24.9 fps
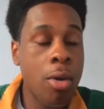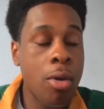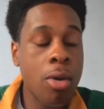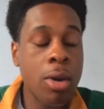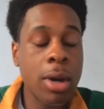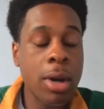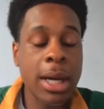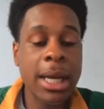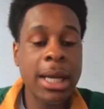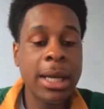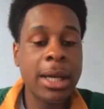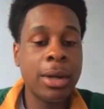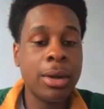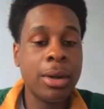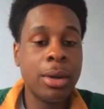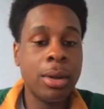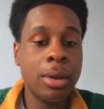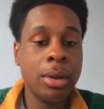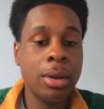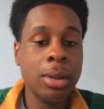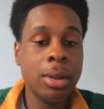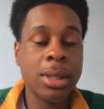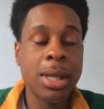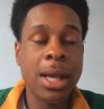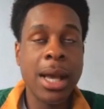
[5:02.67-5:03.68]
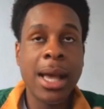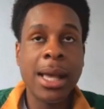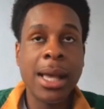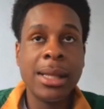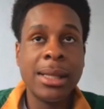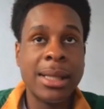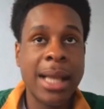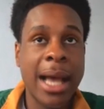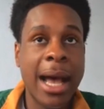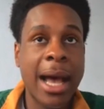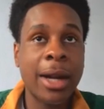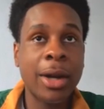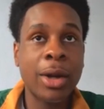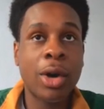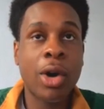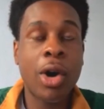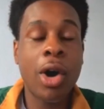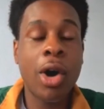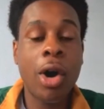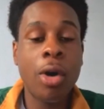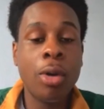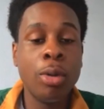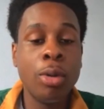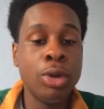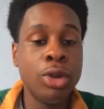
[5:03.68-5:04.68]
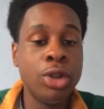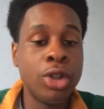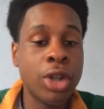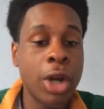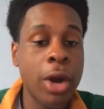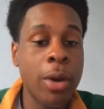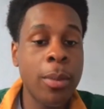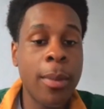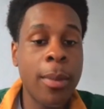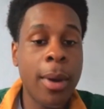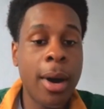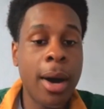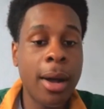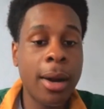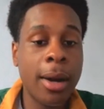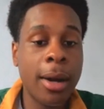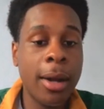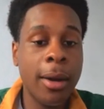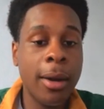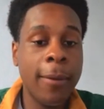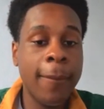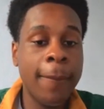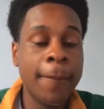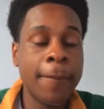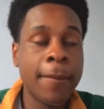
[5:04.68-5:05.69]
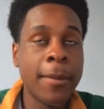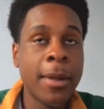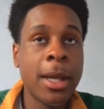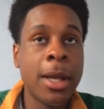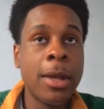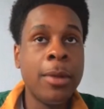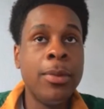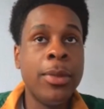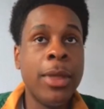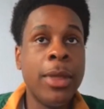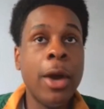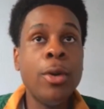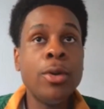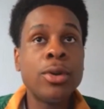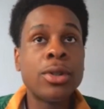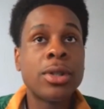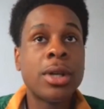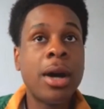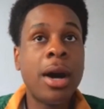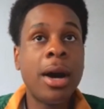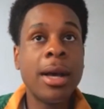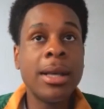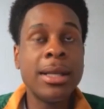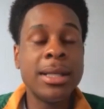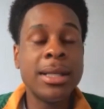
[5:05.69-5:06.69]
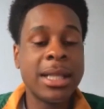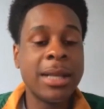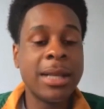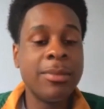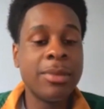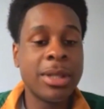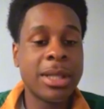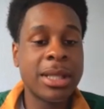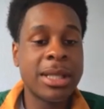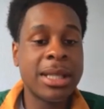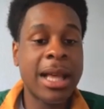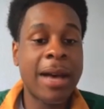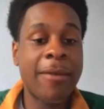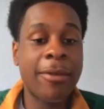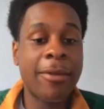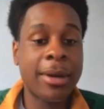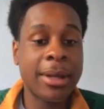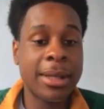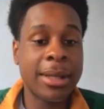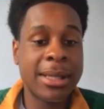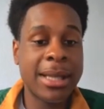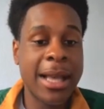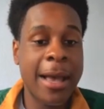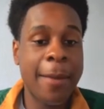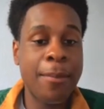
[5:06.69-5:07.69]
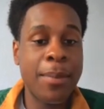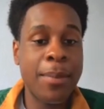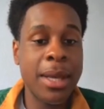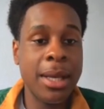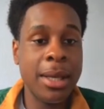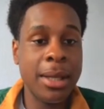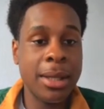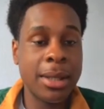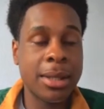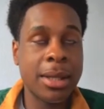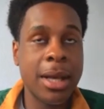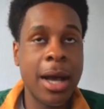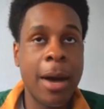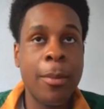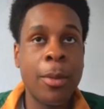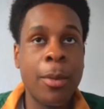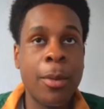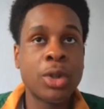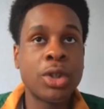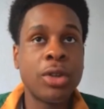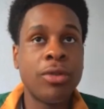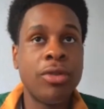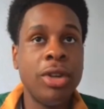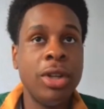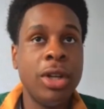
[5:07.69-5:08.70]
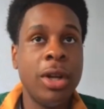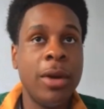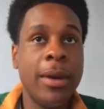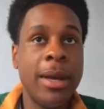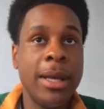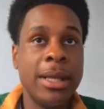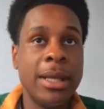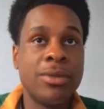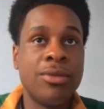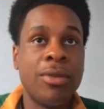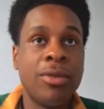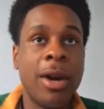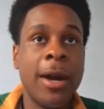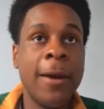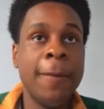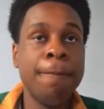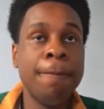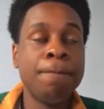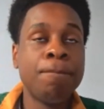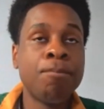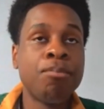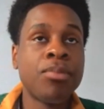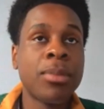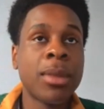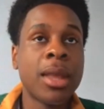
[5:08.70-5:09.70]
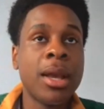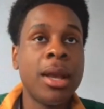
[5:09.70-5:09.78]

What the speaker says: Courtney Laws, Dan Cole, Joe Marler, those guys, in terms of the South African set piece, I'm not sure if you noticed, right?